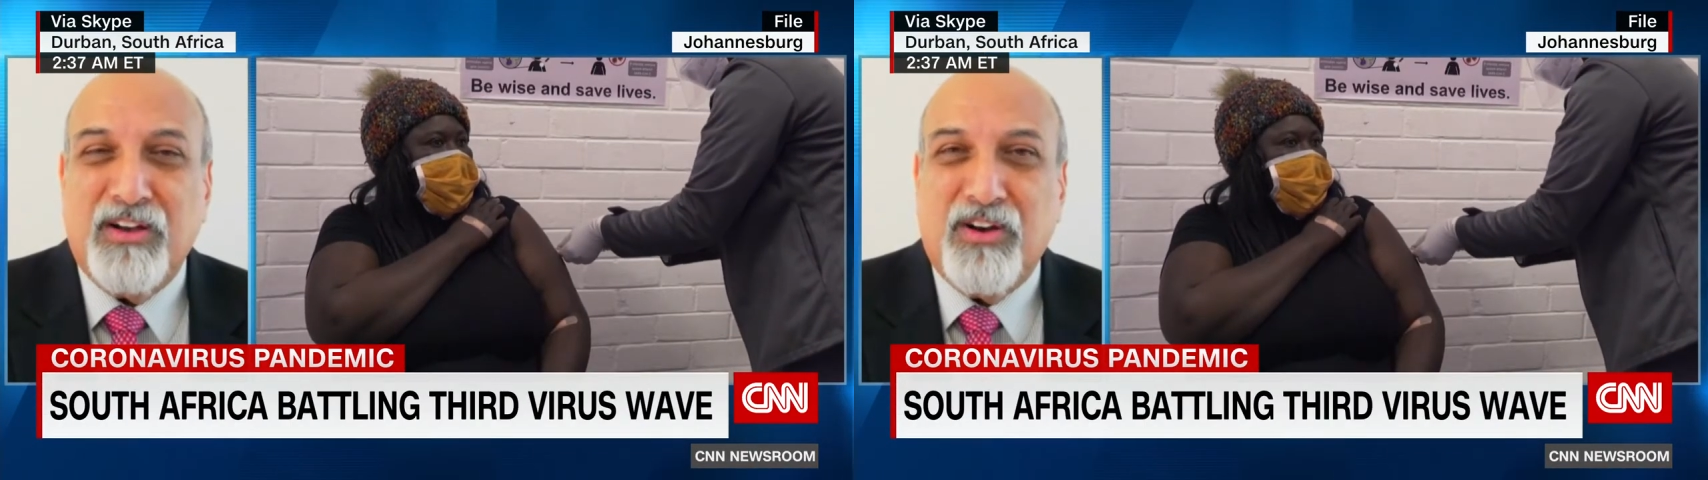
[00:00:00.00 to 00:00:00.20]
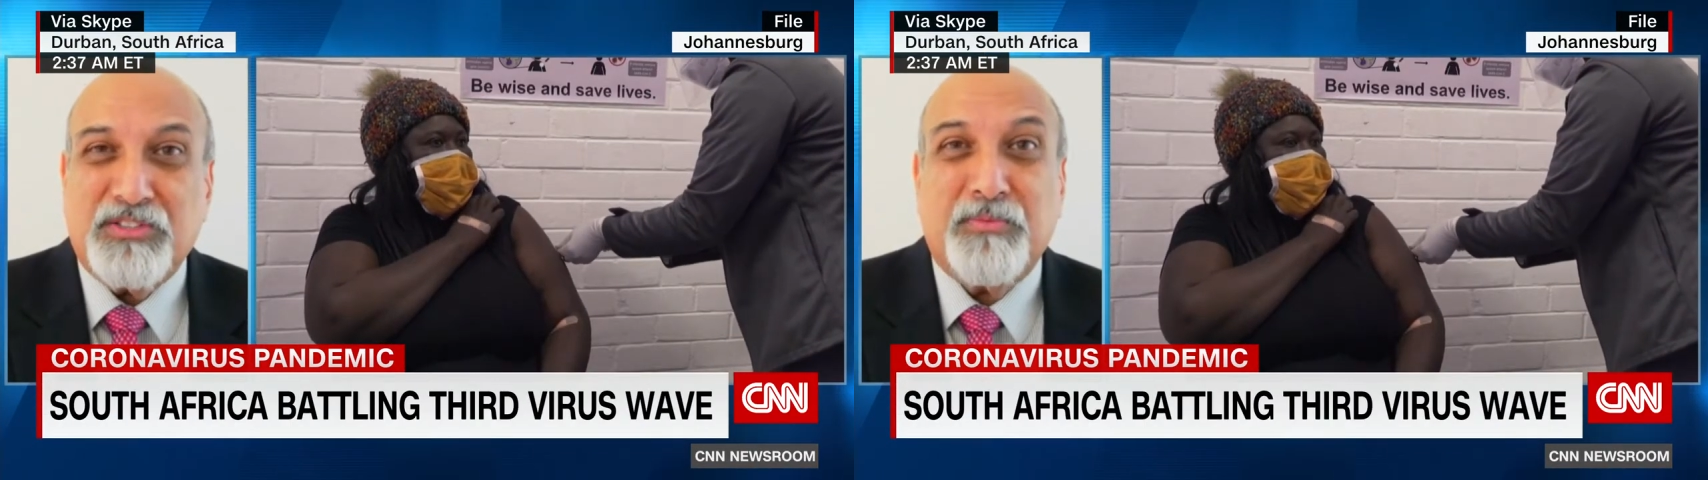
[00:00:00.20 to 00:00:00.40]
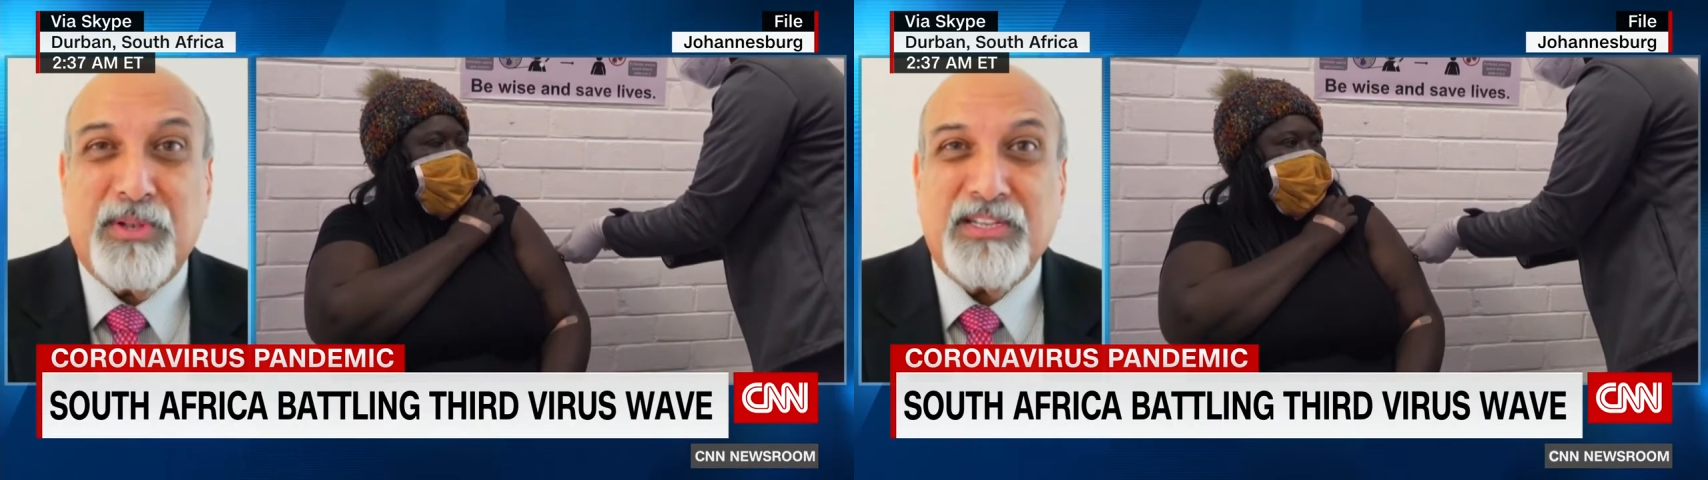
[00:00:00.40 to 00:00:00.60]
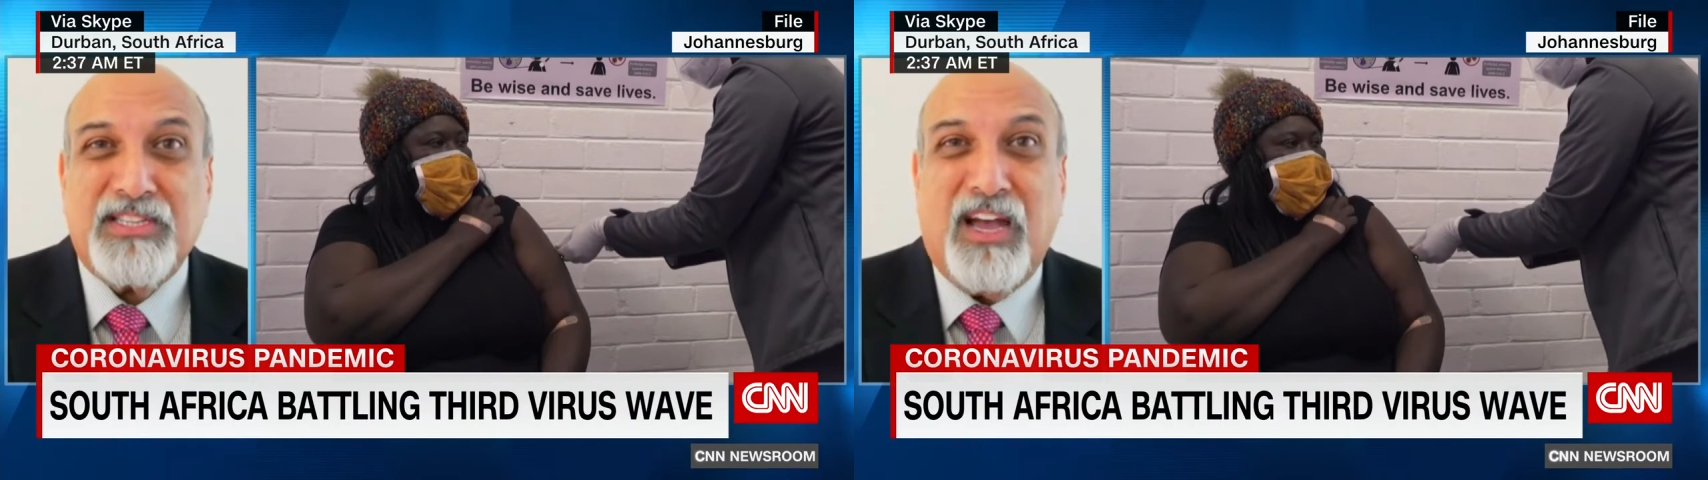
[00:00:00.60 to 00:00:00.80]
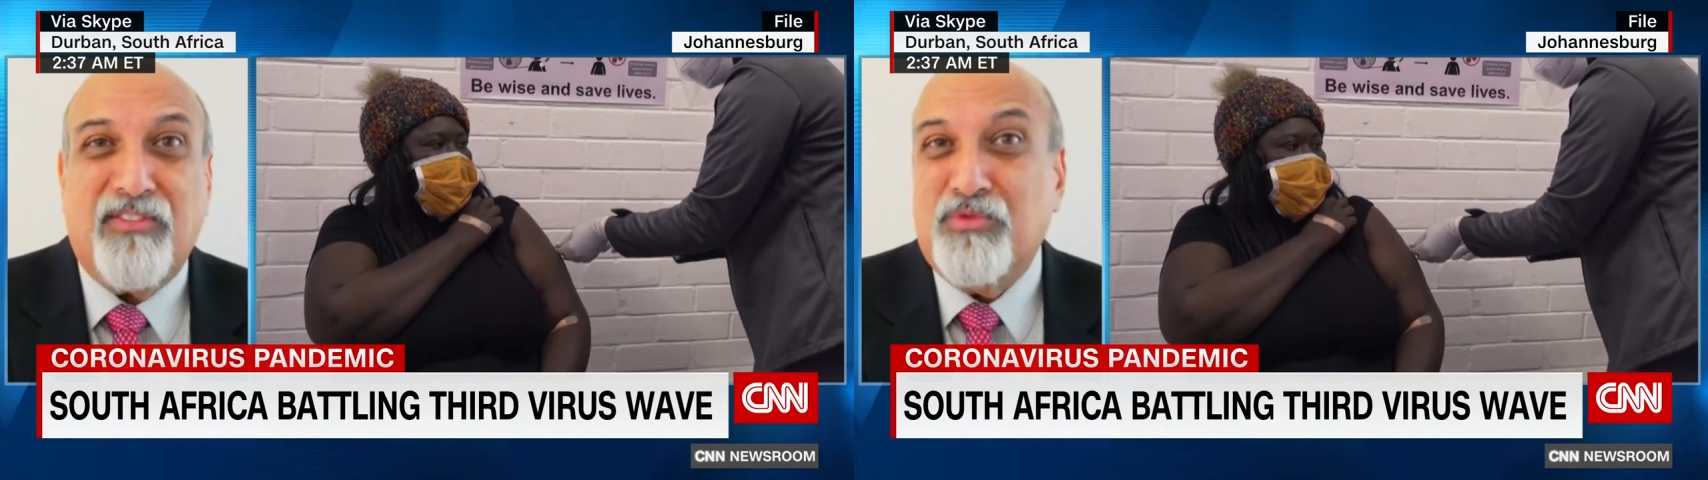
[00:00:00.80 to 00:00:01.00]
hospital
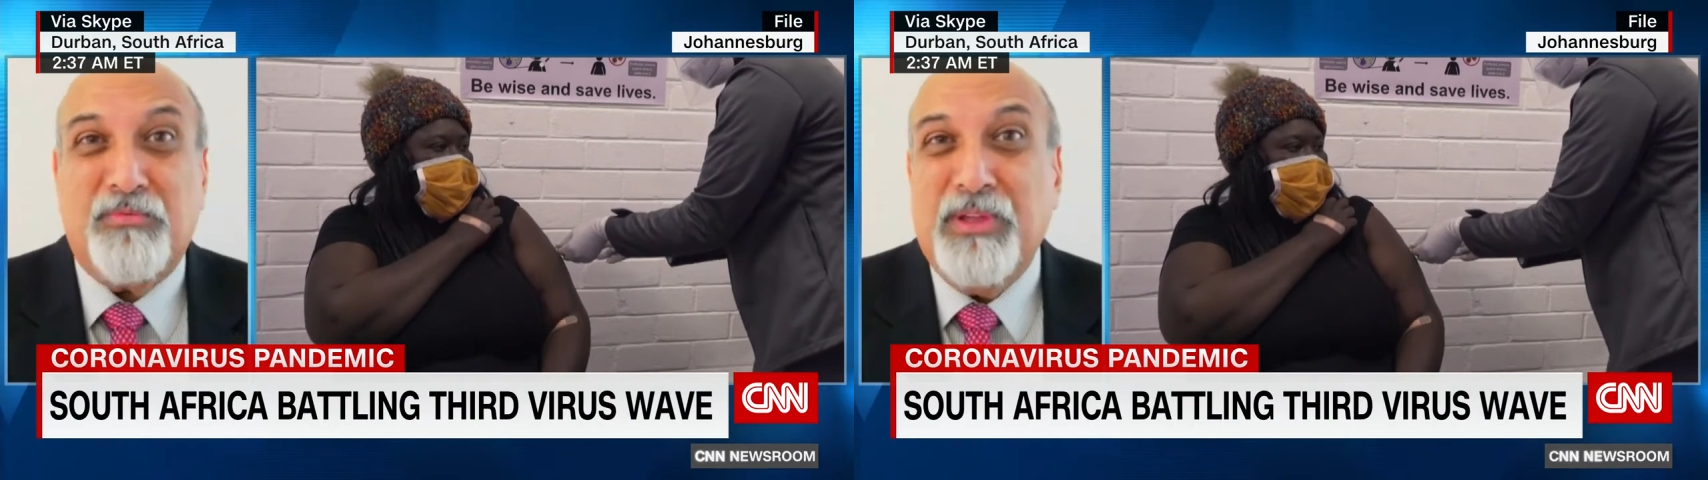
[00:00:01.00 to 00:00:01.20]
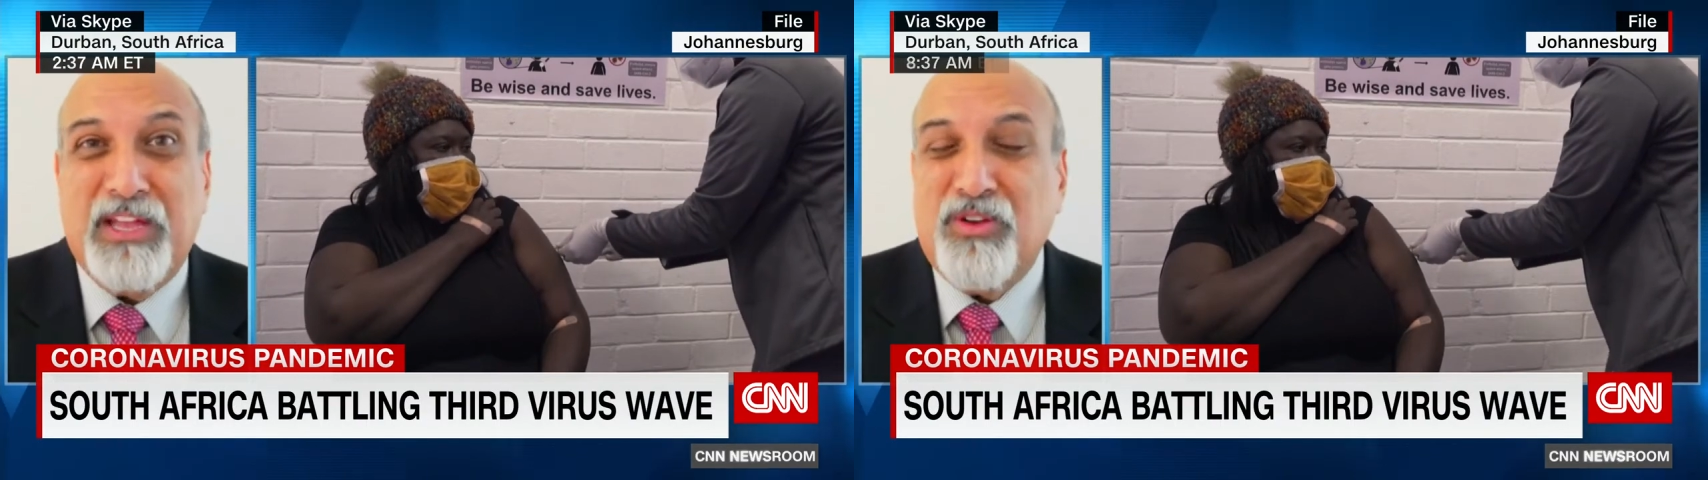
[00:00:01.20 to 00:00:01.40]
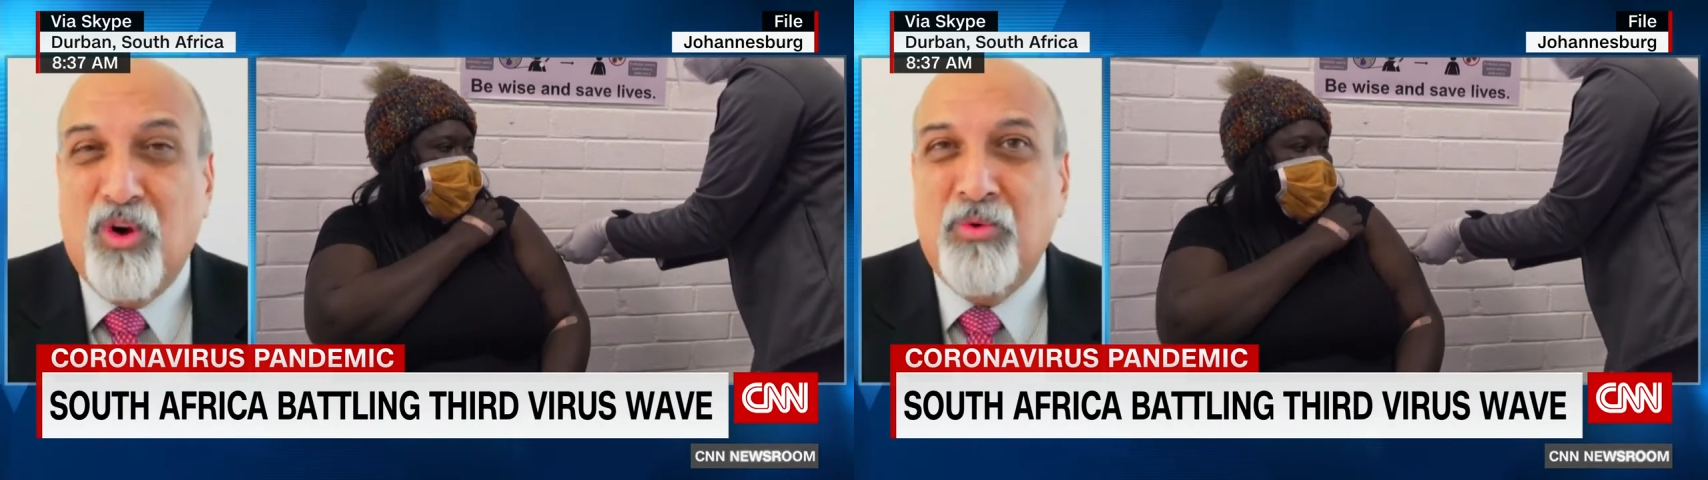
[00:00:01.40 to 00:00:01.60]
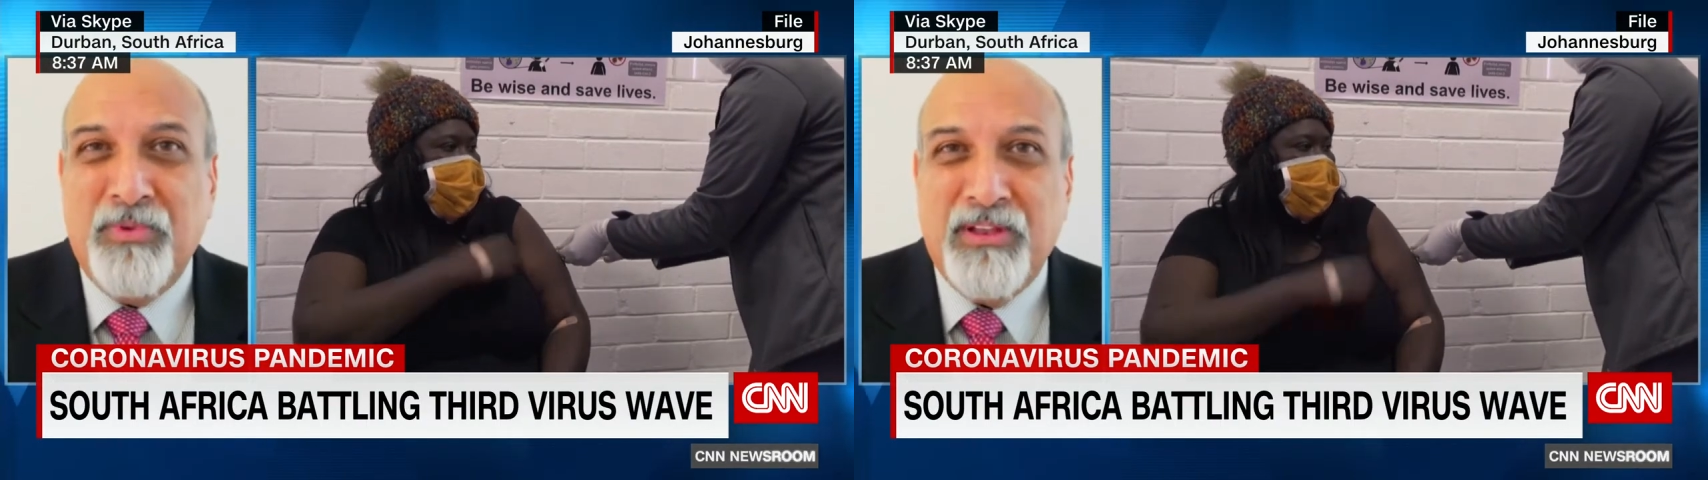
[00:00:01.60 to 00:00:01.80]
staff would be at home